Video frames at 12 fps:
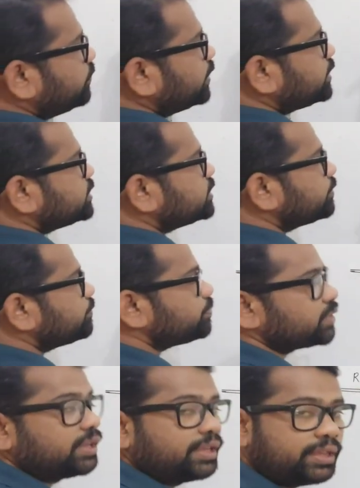of rest?
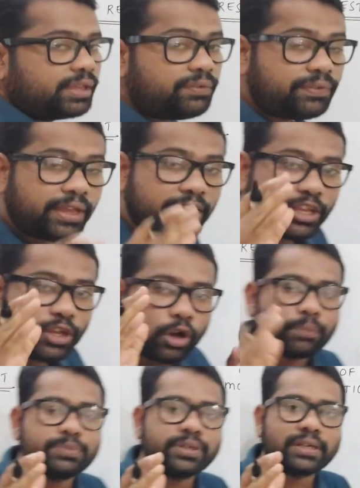If any
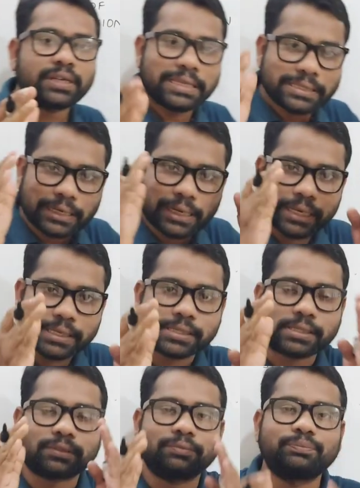object is at
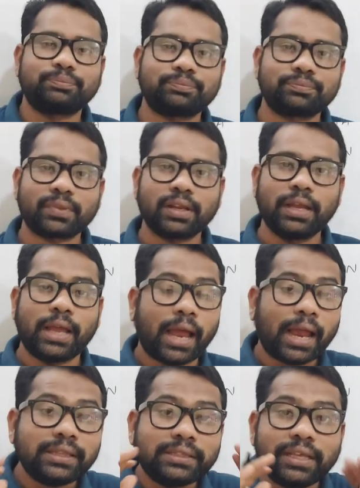rest
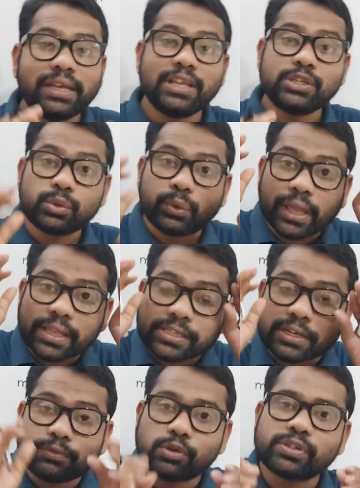and there is no
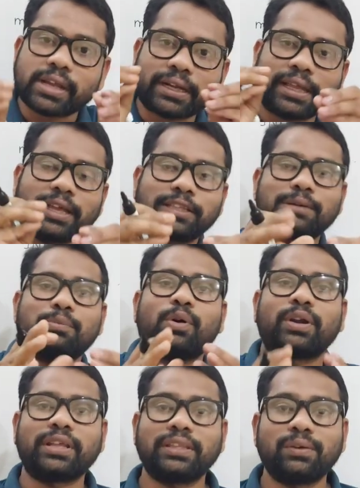external force acting on the
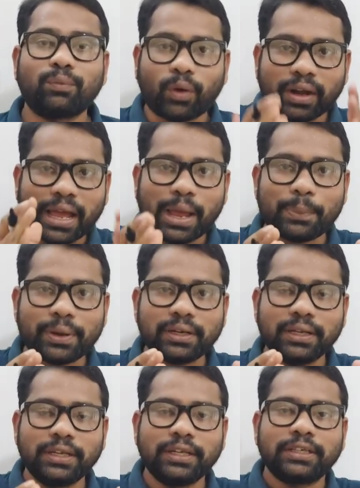body, then what
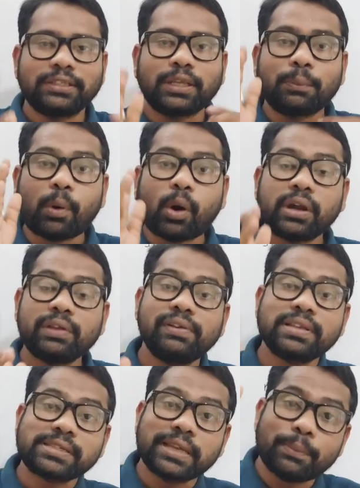happened? The body
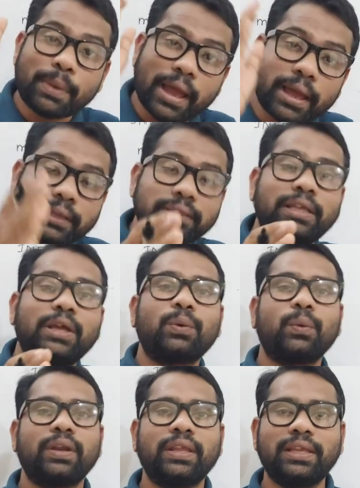will stay back
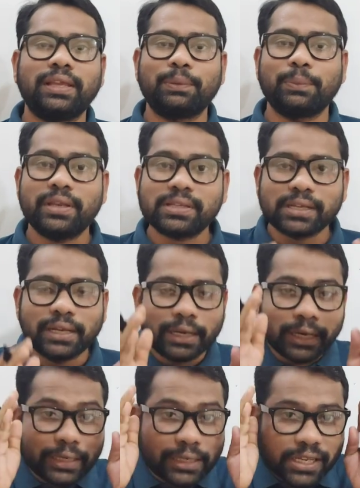there only.
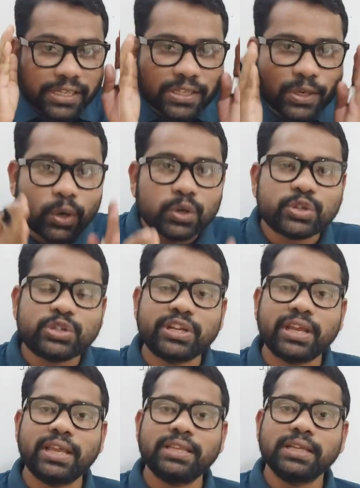Means it does not
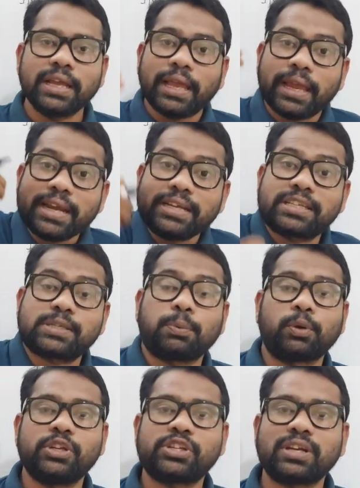change its
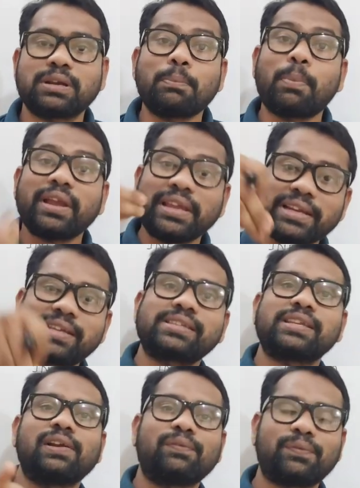position by
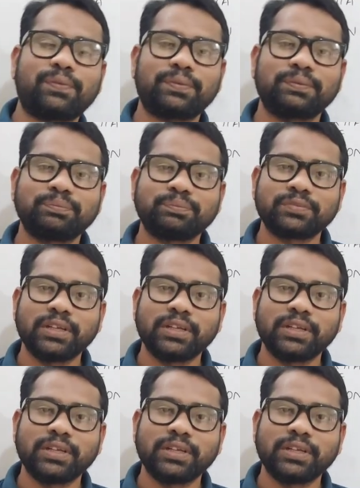itself.